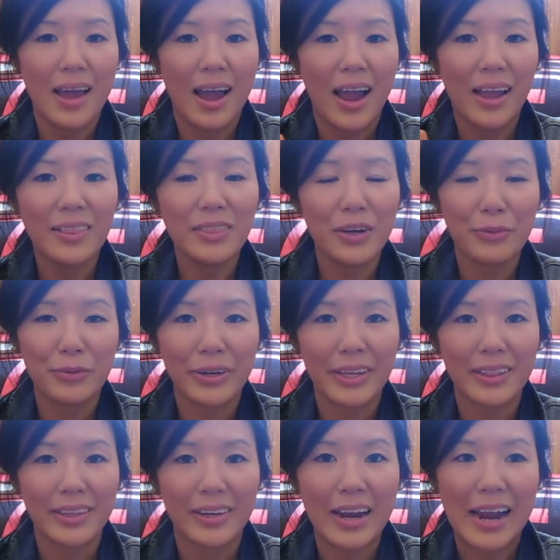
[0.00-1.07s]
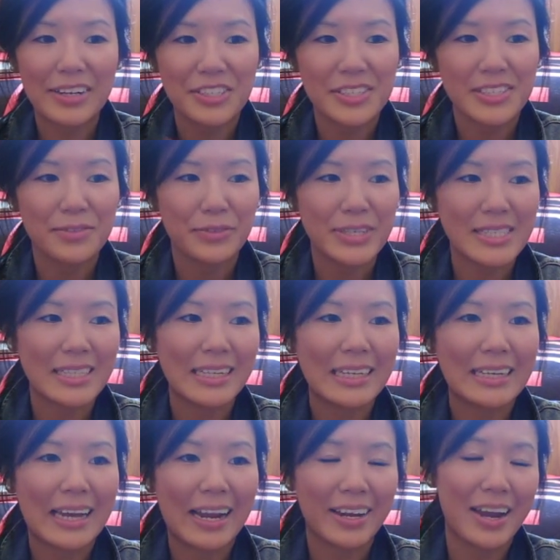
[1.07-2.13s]
I love working there. I just recently
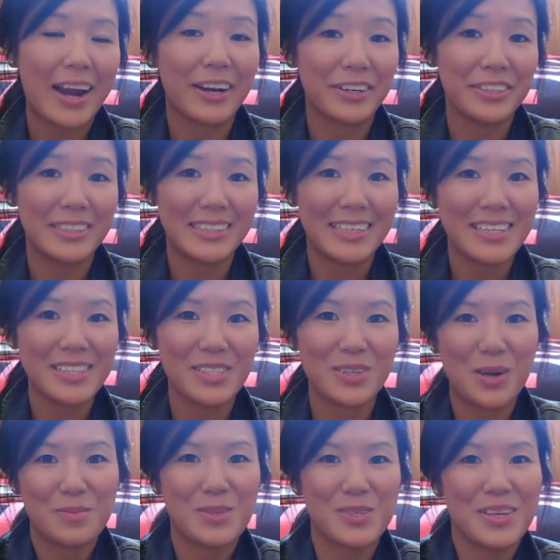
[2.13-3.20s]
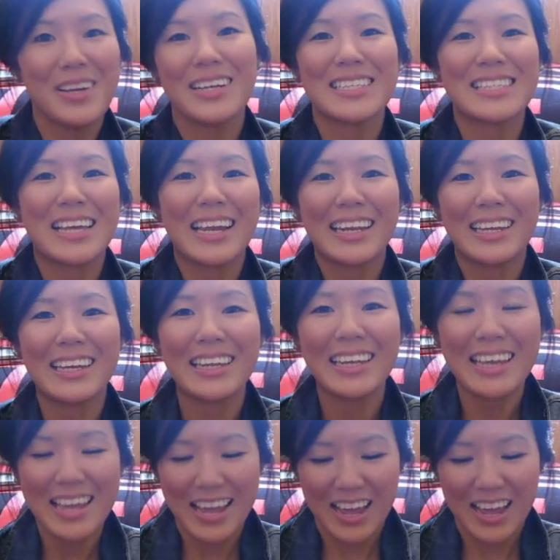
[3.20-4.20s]
got hired in, so I'm so excited.